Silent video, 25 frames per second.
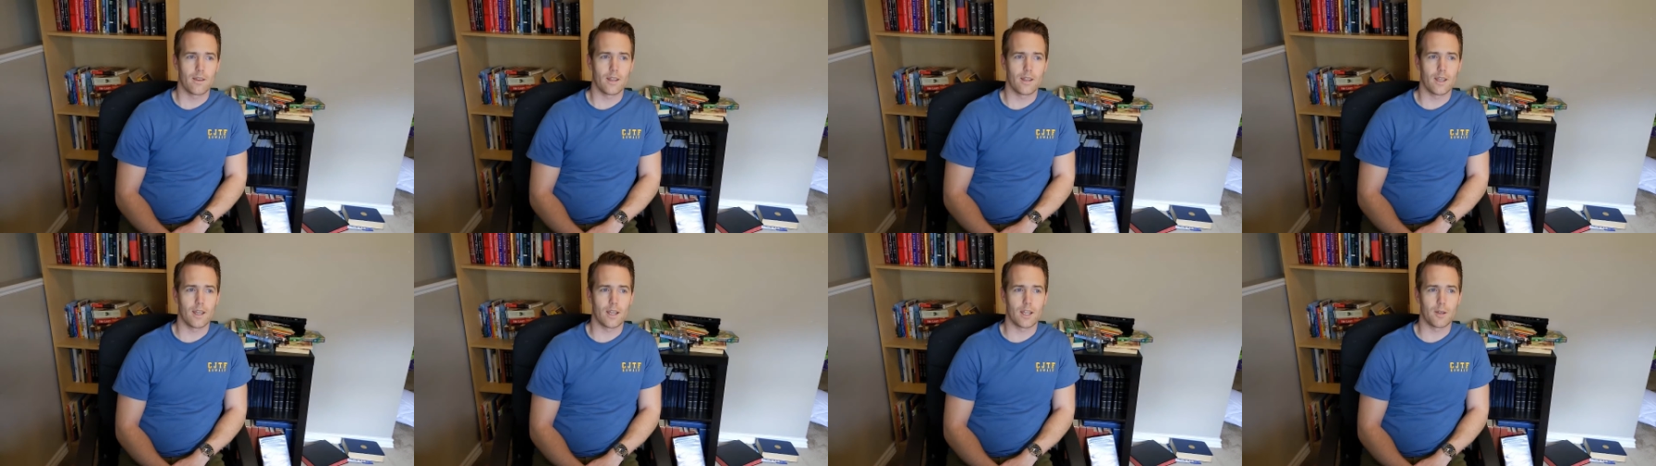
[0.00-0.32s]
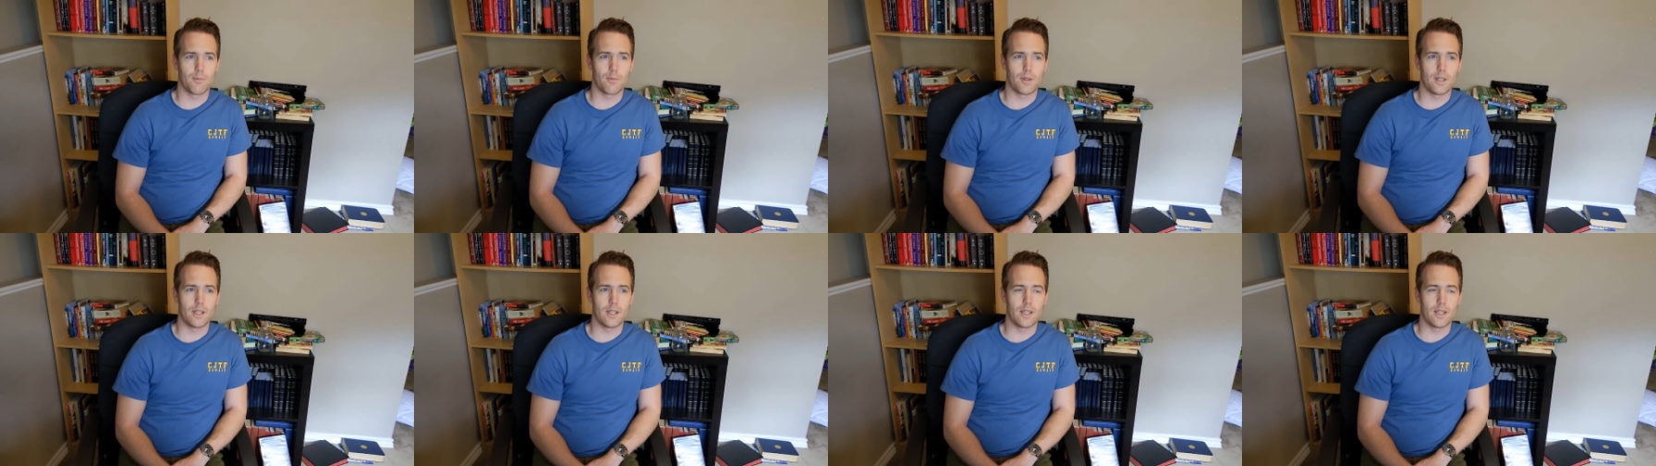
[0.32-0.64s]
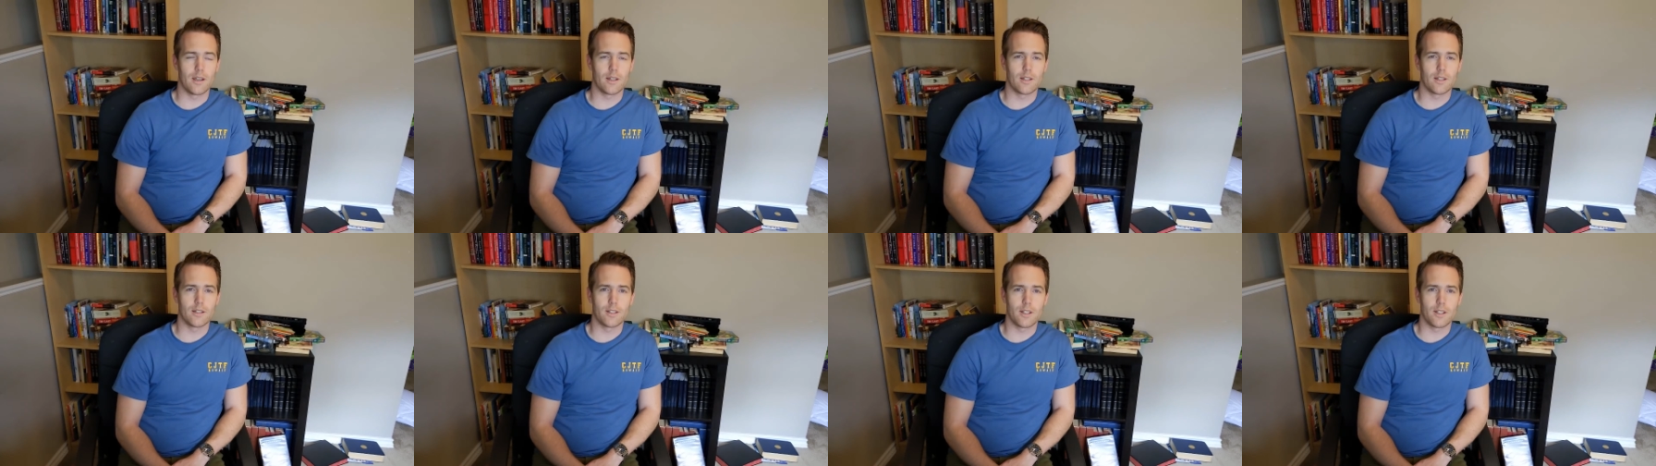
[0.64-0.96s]
it can
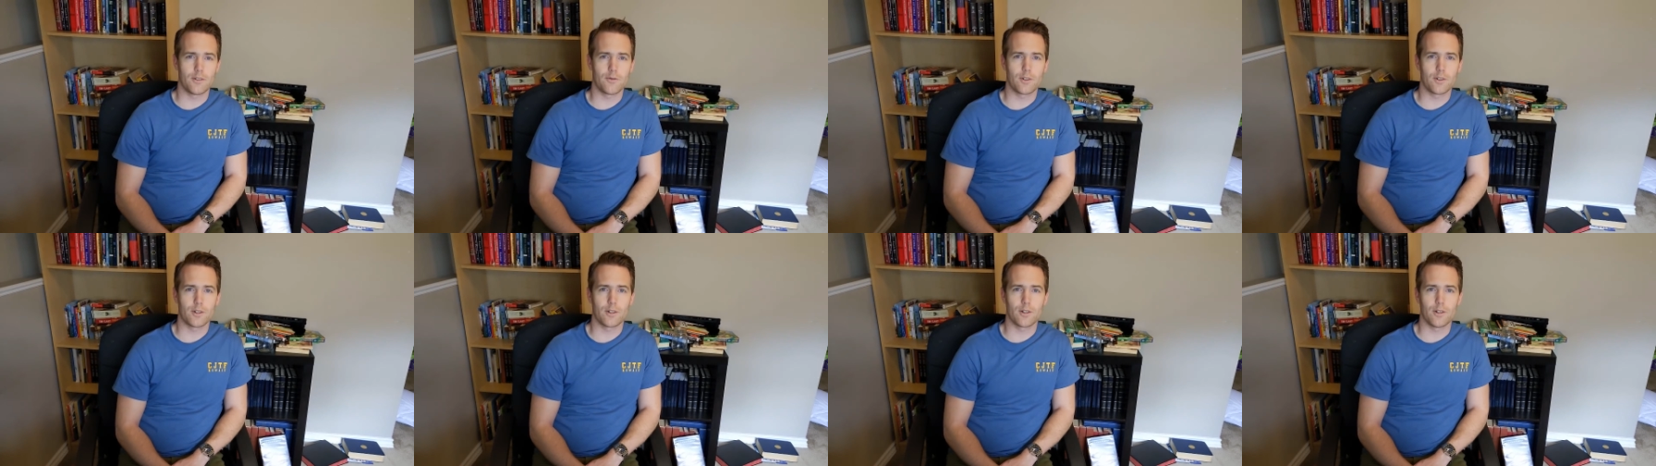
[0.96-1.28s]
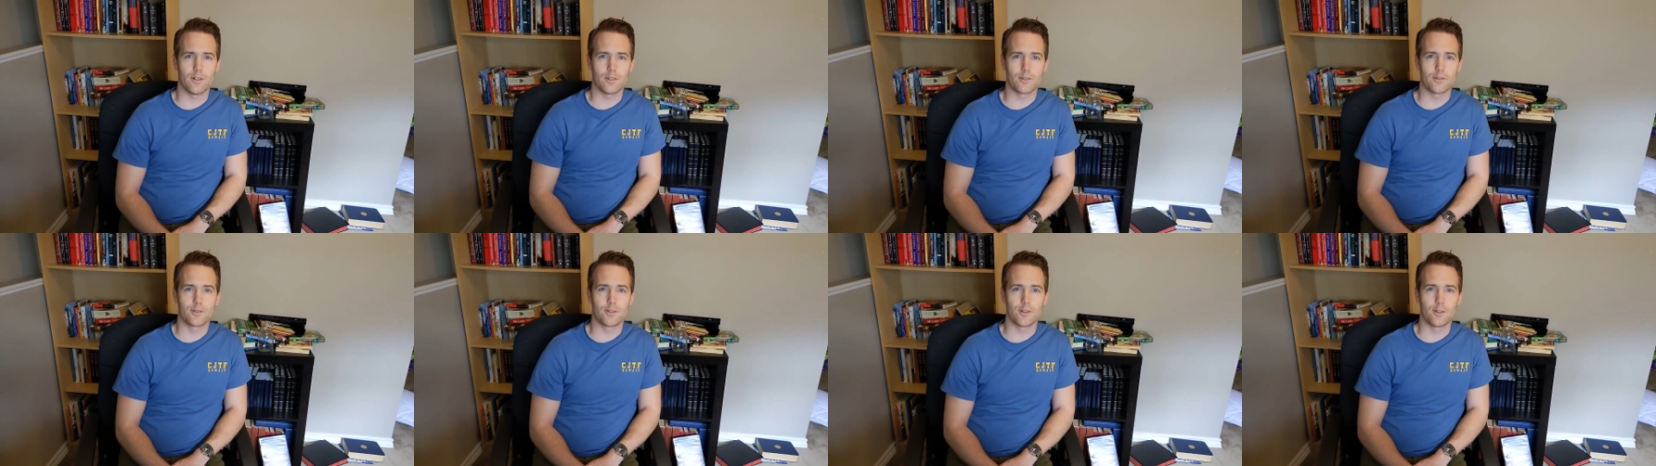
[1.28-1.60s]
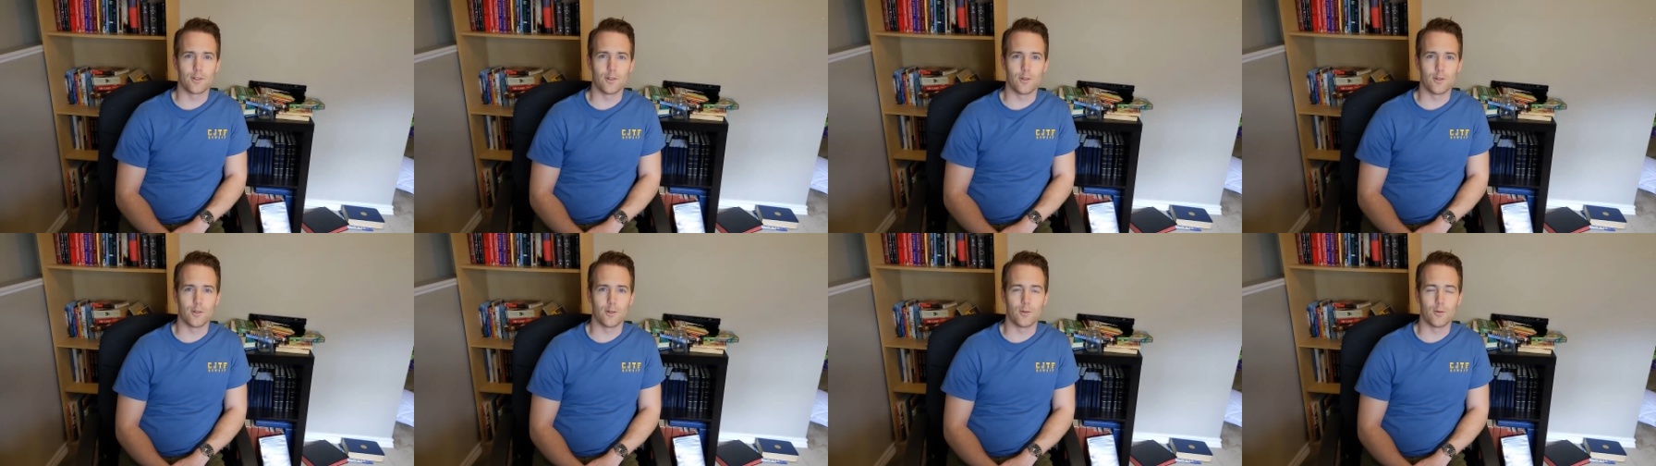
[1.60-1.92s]
be difficult
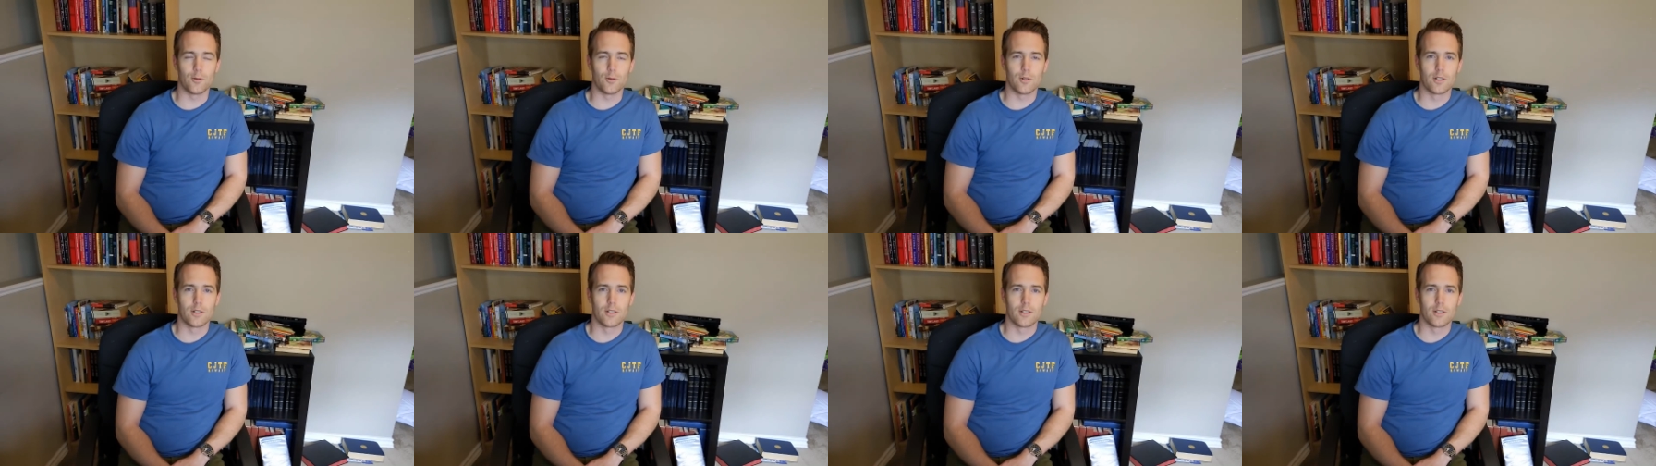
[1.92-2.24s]
to